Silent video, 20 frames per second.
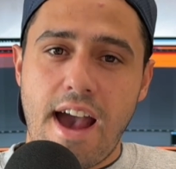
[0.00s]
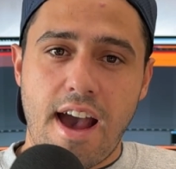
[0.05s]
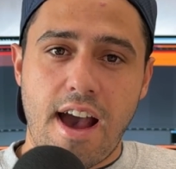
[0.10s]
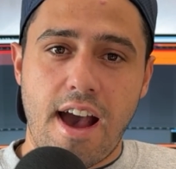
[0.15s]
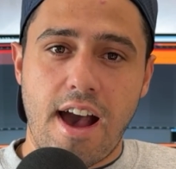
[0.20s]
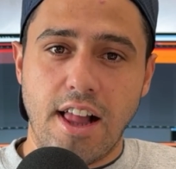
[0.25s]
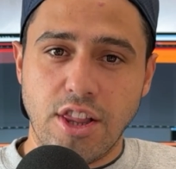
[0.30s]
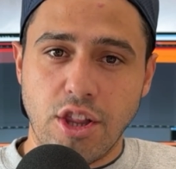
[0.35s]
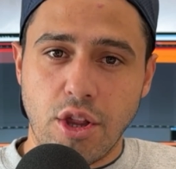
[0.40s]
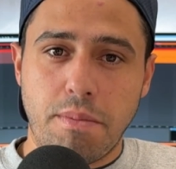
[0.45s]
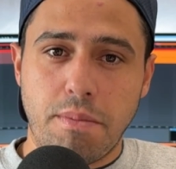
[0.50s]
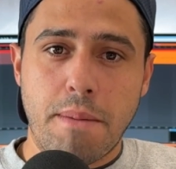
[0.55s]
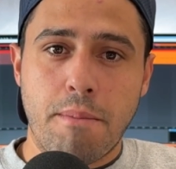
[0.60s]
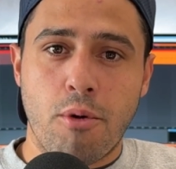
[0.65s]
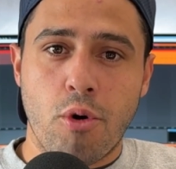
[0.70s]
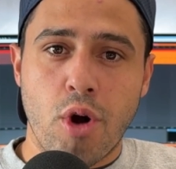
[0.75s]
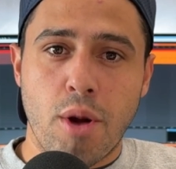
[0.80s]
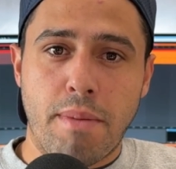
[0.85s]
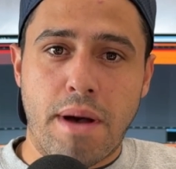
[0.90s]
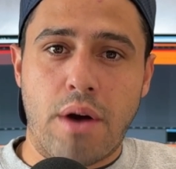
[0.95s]
a little bit
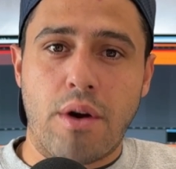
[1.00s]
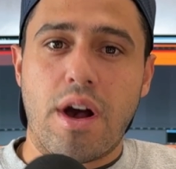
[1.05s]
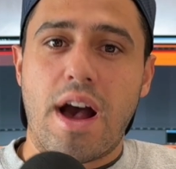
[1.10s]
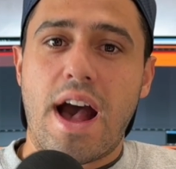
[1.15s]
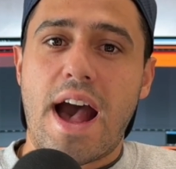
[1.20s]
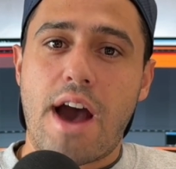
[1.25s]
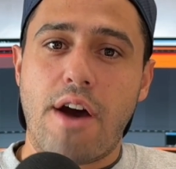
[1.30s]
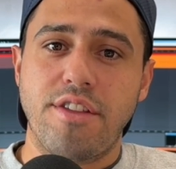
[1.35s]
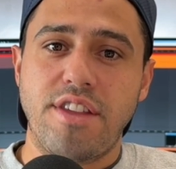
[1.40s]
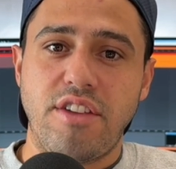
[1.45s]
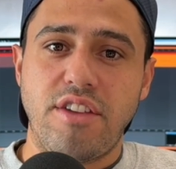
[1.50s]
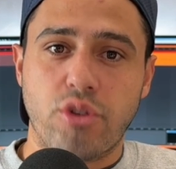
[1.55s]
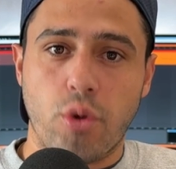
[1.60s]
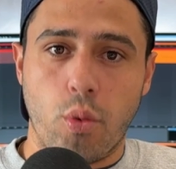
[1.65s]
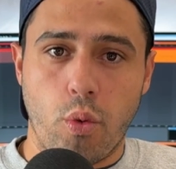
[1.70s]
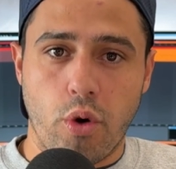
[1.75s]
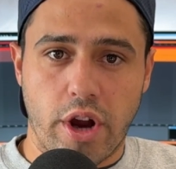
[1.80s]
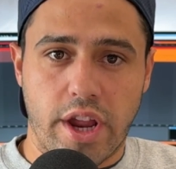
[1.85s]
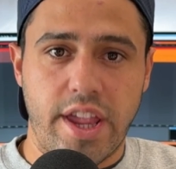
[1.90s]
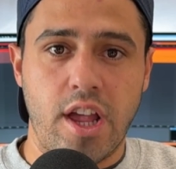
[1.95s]
more about how these are
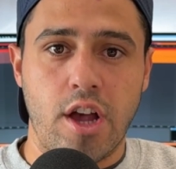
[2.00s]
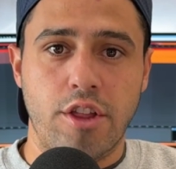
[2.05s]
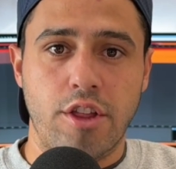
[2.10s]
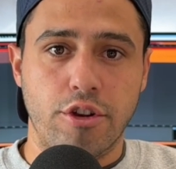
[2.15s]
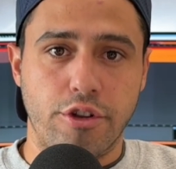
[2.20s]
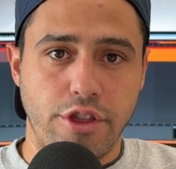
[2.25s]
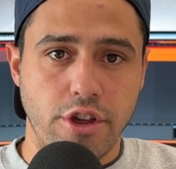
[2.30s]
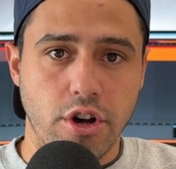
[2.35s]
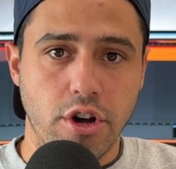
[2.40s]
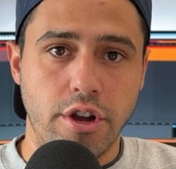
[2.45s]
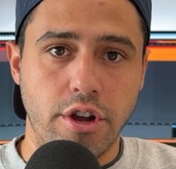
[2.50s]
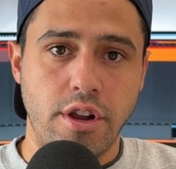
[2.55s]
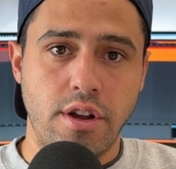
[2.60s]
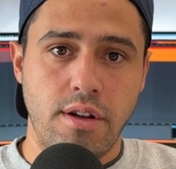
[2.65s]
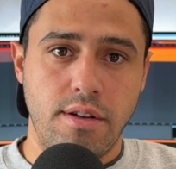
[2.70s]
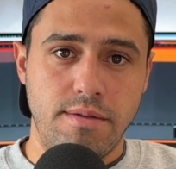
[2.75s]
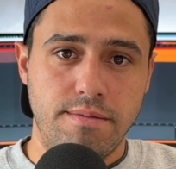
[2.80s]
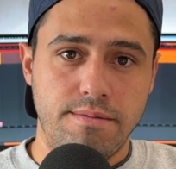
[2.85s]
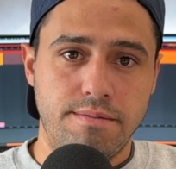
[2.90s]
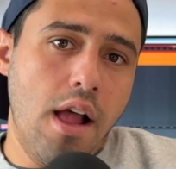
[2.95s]
working under the hood.
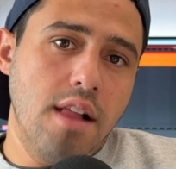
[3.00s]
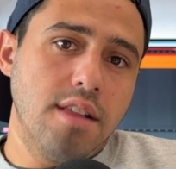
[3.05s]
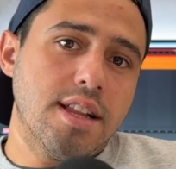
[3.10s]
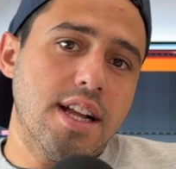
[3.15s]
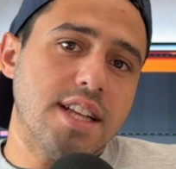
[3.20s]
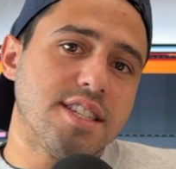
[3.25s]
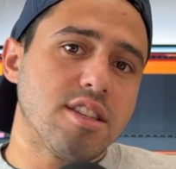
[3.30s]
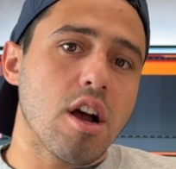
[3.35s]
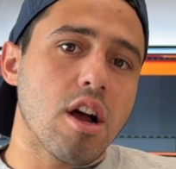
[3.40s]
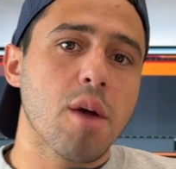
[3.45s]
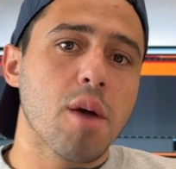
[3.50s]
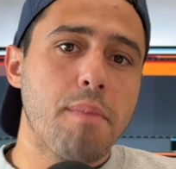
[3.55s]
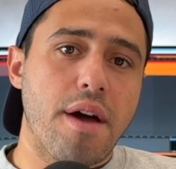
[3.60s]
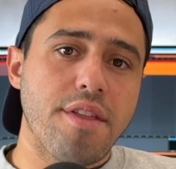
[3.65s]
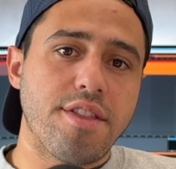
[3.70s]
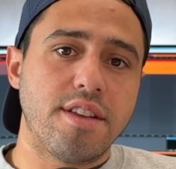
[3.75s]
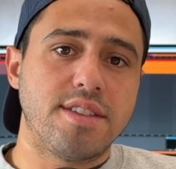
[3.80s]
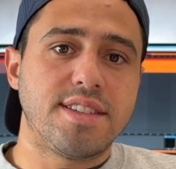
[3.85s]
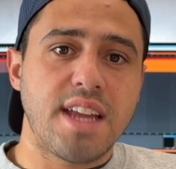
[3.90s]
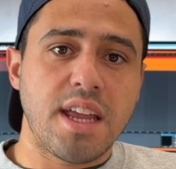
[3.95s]
Let's talk about
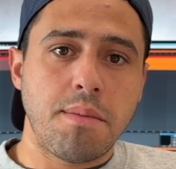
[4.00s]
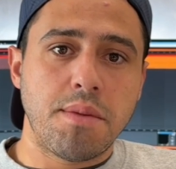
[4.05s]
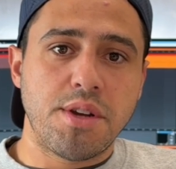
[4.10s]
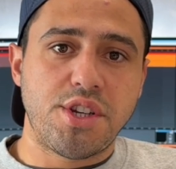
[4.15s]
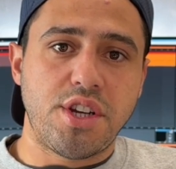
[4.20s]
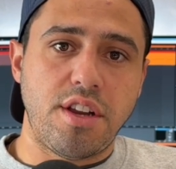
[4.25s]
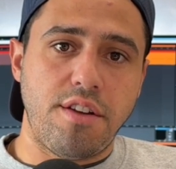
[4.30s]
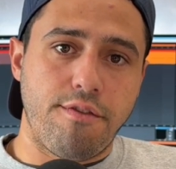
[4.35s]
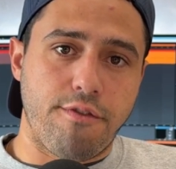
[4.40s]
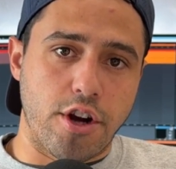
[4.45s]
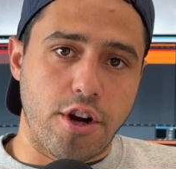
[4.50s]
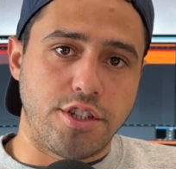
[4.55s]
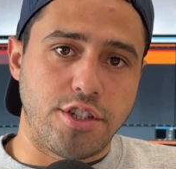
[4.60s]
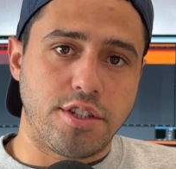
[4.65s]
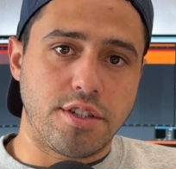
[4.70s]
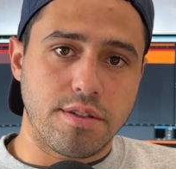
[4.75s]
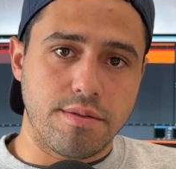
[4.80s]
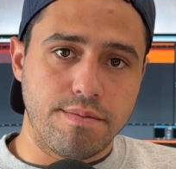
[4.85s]
the state machine first.